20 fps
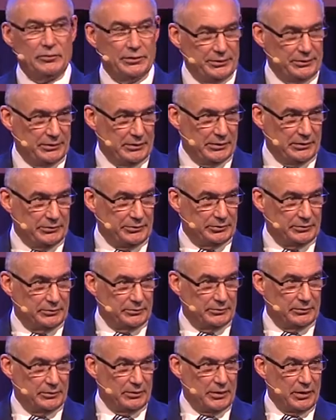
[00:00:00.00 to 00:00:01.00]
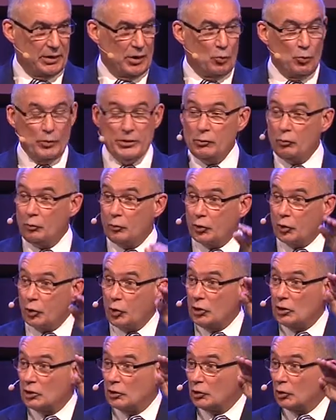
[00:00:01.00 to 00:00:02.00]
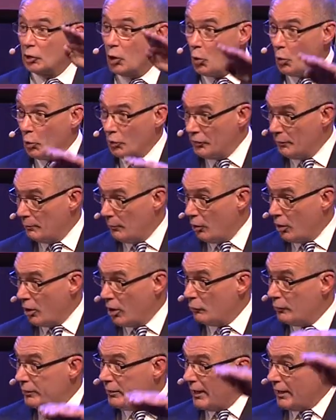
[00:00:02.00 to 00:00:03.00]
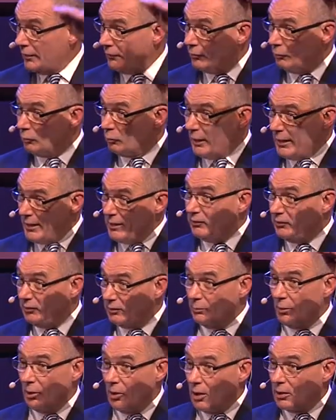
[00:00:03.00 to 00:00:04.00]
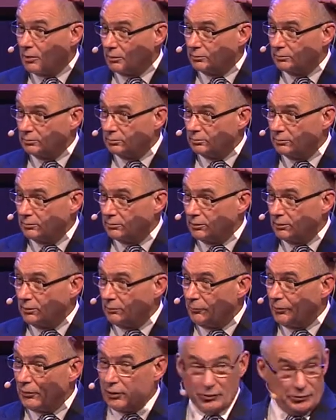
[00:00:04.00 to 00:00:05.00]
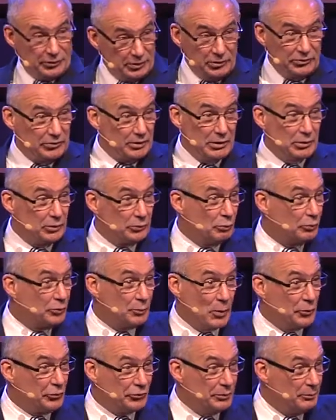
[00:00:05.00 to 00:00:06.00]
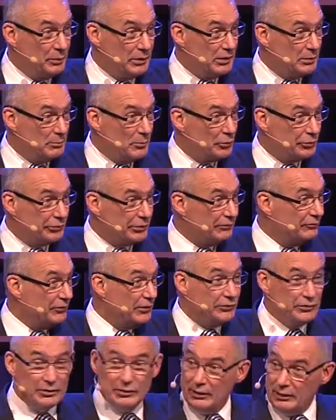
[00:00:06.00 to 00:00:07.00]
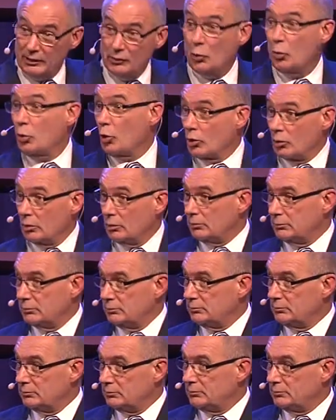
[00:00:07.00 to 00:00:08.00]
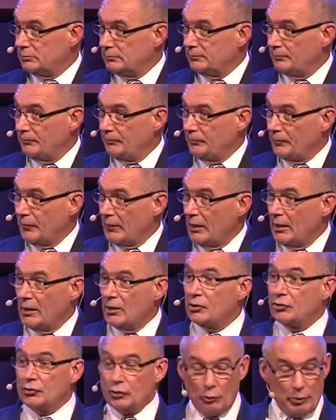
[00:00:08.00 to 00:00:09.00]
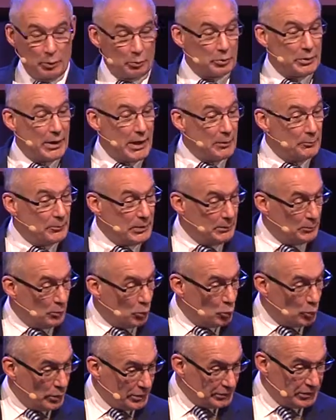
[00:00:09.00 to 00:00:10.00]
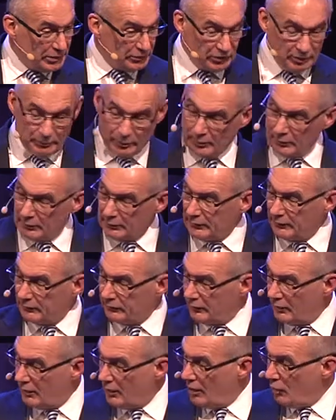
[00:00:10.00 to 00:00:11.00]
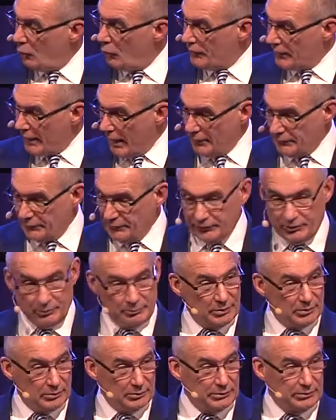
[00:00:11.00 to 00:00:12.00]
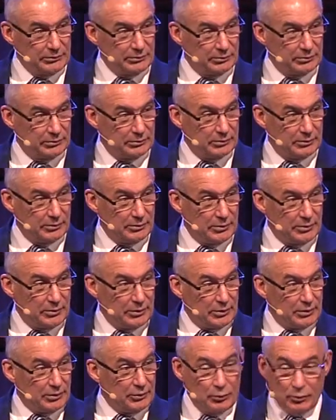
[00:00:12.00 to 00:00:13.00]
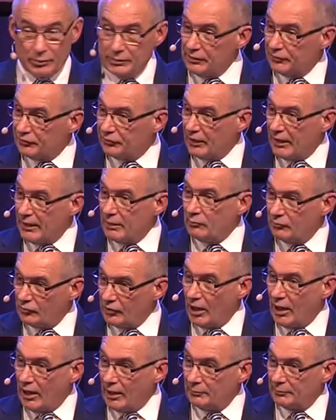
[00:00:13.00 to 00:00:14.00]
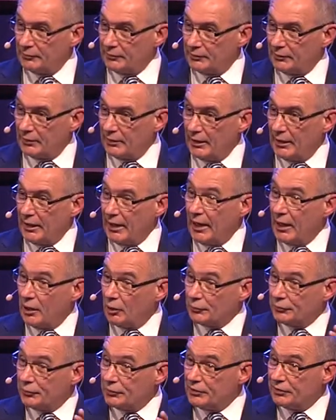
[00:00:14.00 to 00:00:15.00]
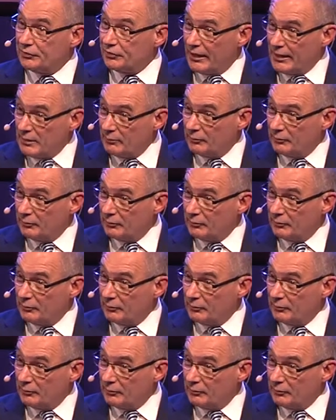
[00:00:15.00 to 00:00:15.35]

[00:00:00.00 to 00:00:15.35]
at this, we couldn't lower the bar. We had to raise the bar because these centers were supposed to be the most efficient in the world. So we were going to have people with disabilities, without disabilities, doing the same jobs, held to the same